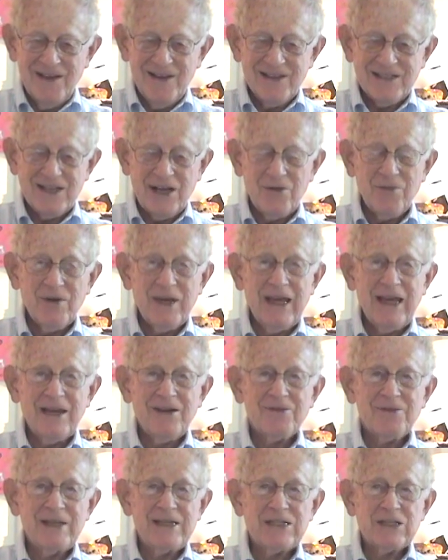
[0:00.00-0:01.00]
So
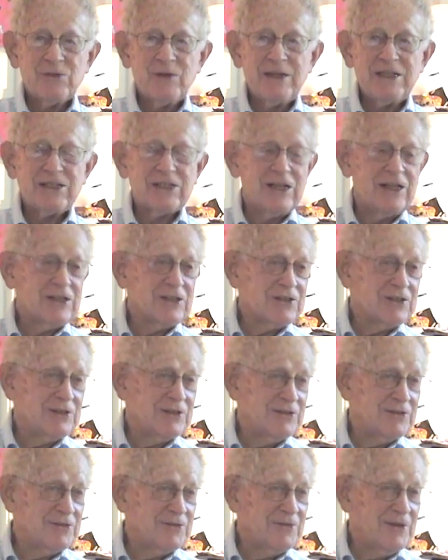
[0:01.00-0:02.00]
we switched
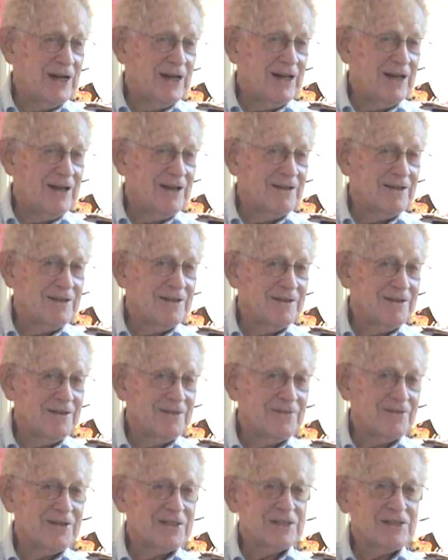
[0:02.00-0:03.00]
into,
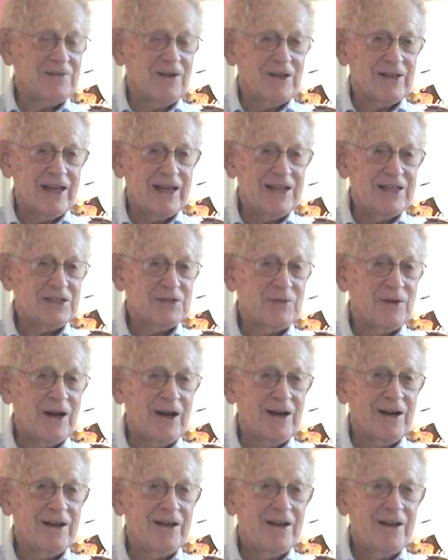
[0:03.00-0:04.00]
first of all, ladies'
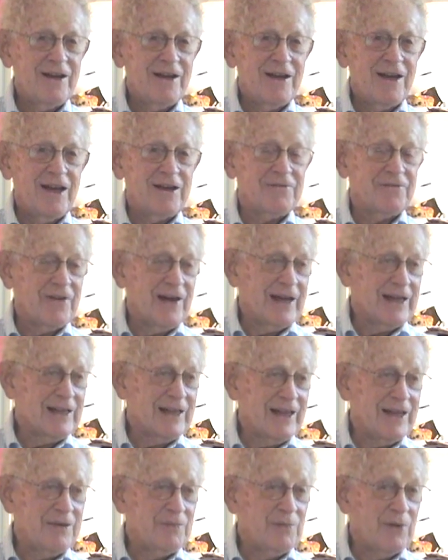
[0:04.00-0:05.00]
wear, and
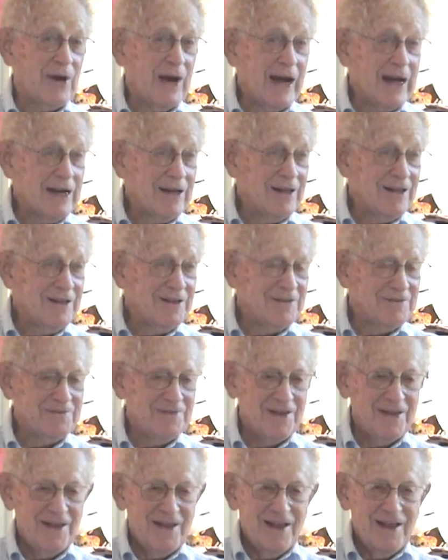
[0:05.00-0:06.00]
finally bridal.
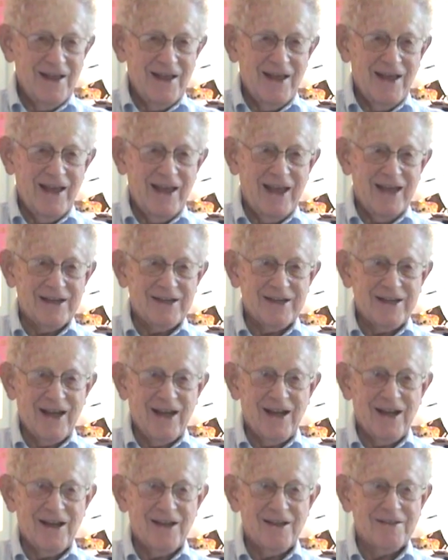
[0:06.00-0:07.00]
And
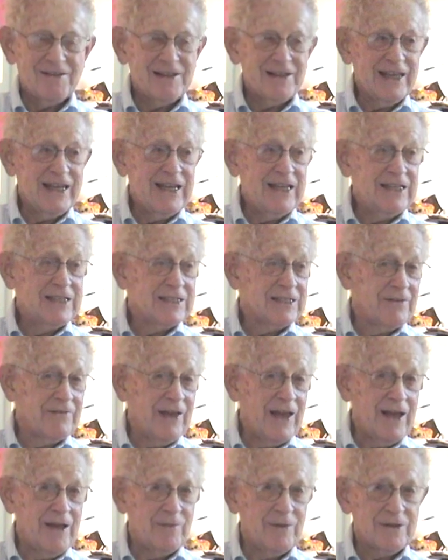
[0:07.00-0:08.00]
Leeds of
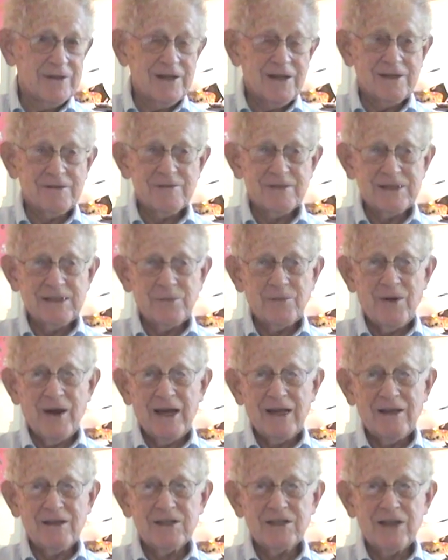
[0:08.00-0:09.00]
Hamilton was a
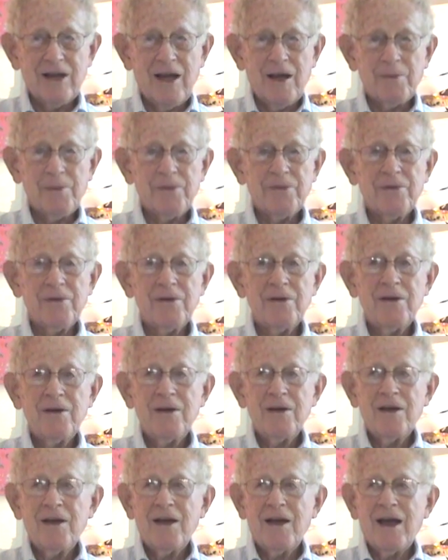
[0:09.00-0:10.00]
bridal shop
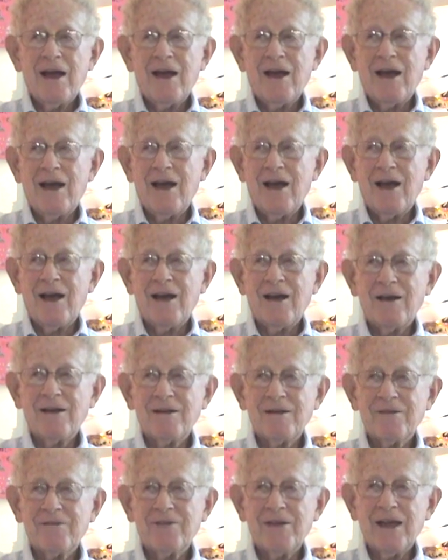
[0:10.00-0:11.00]

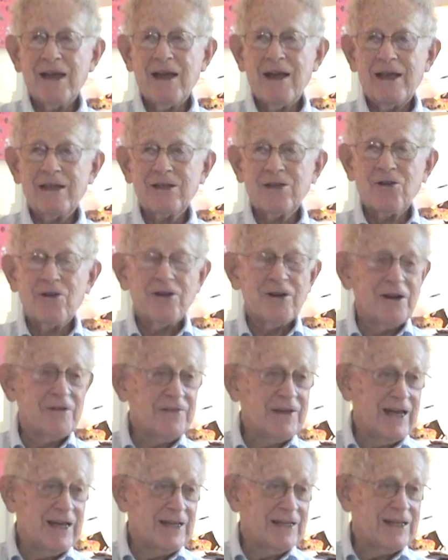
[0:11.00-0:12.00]
at the corner
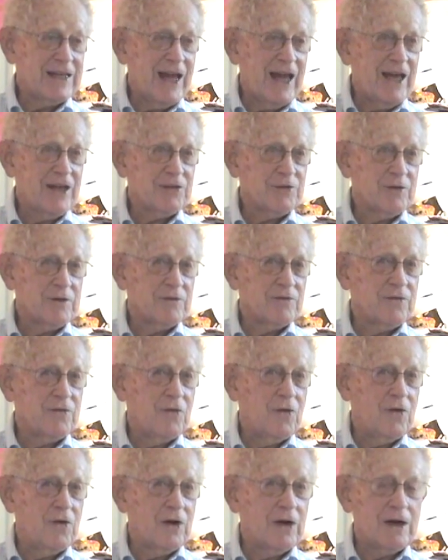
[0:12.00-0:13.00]
of King and Catherine
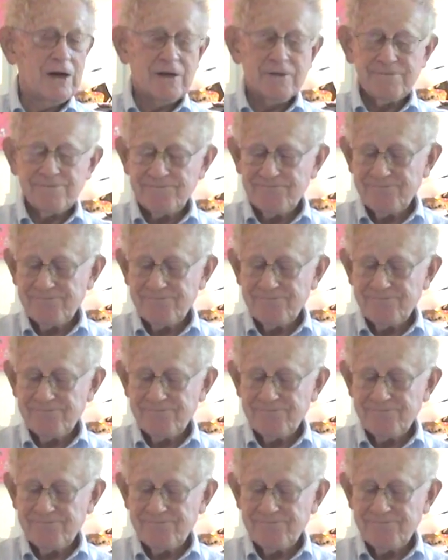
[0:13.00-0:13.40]
for